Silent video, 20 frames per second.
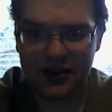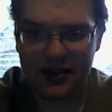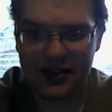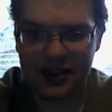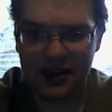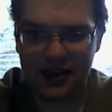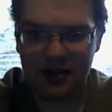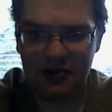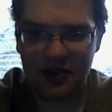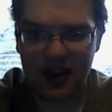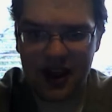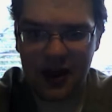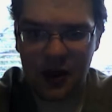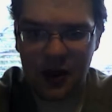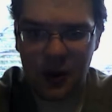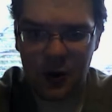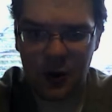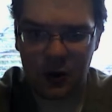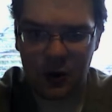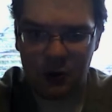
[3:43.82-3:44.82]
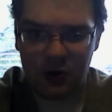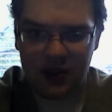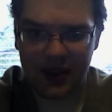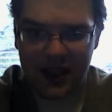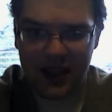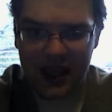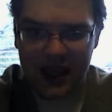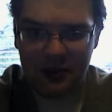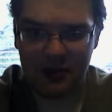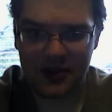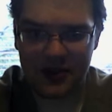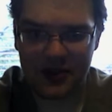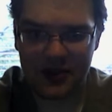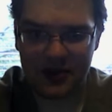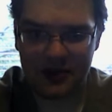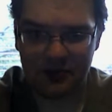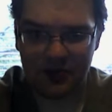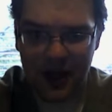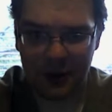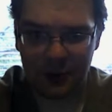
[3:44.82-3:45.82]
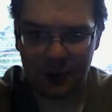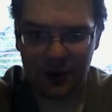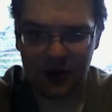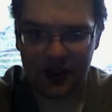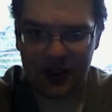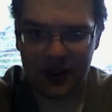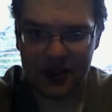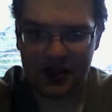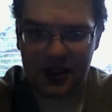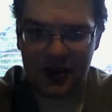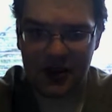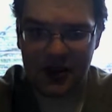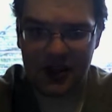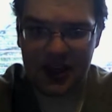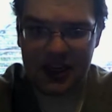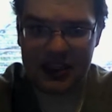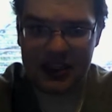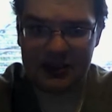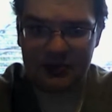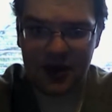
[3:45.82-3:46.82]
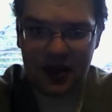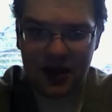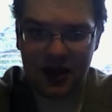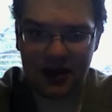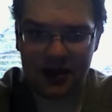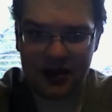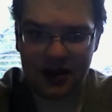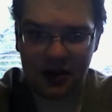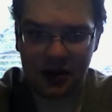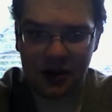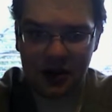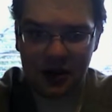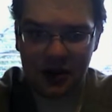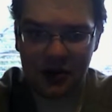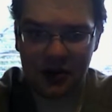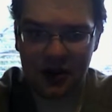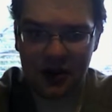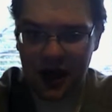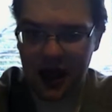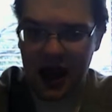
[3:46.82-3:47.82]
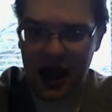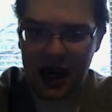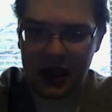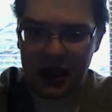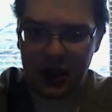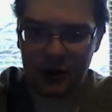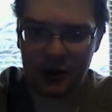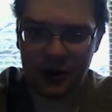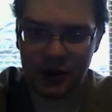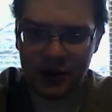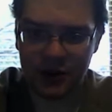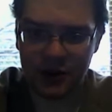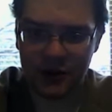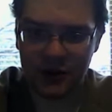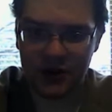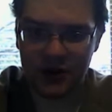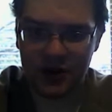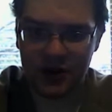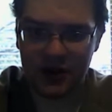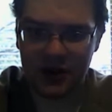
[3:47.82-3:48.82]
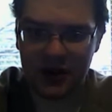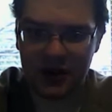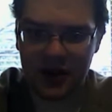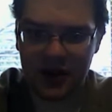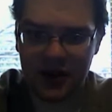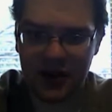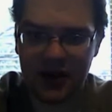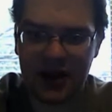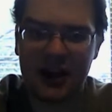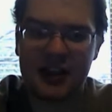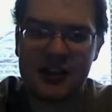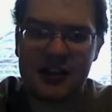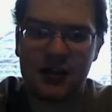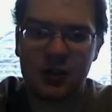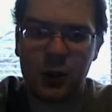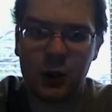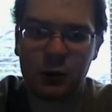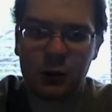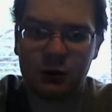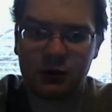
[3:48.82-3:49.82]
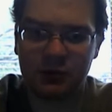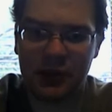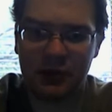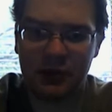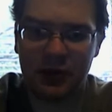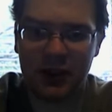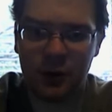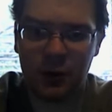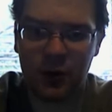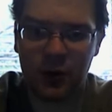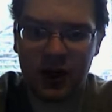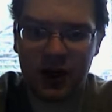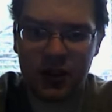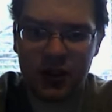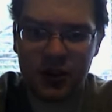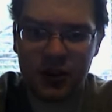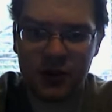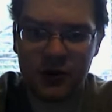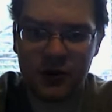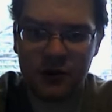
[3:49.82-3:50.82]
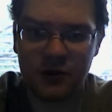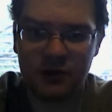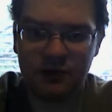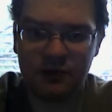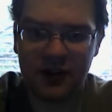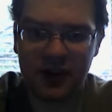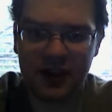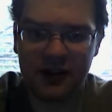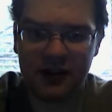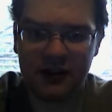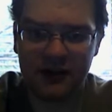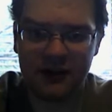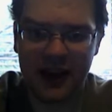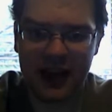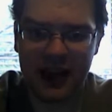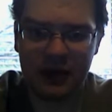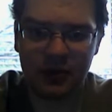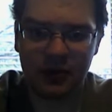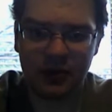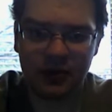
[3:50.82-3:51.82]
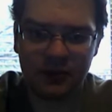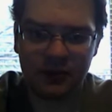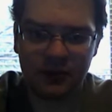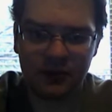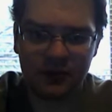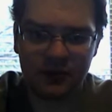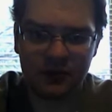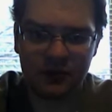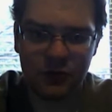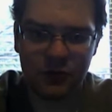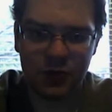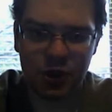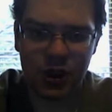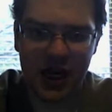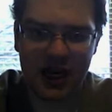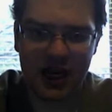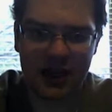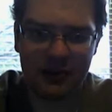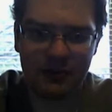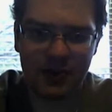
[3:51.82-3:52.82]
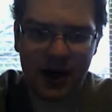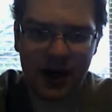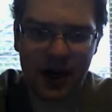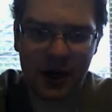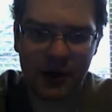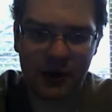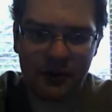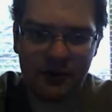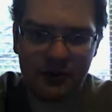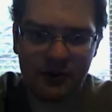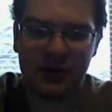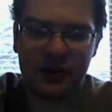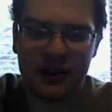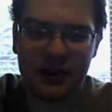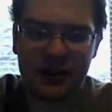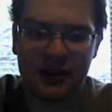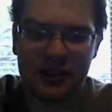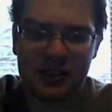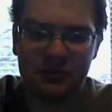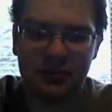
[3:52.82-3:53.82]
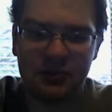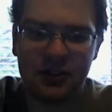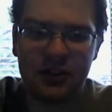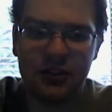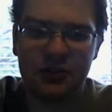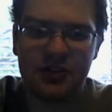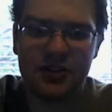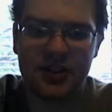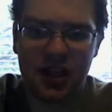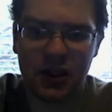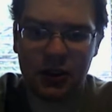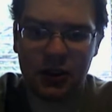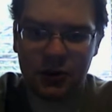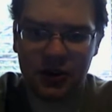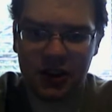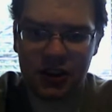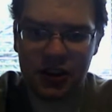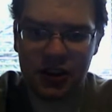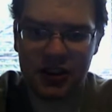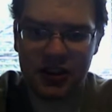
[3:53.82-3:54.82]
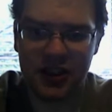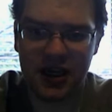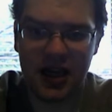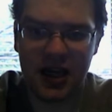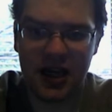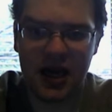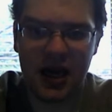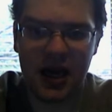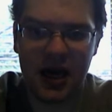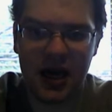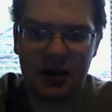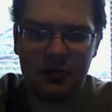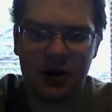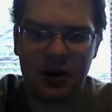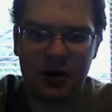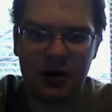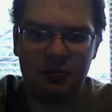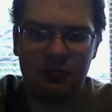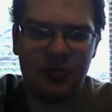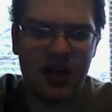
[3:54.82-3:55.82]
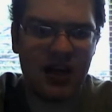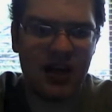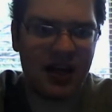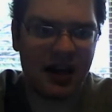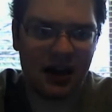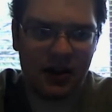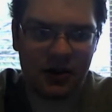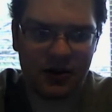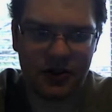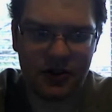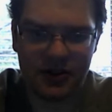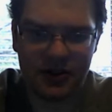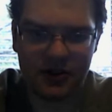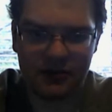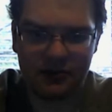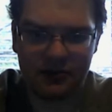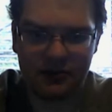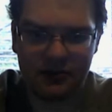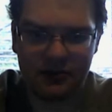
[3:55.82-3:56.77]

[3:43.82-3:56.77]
Some of the other notable games that released on the Xbox include Halo two, Knights of the Old Republic one and two, Fable, Jade Empire, and the Splinter Cell trilogy, among many others.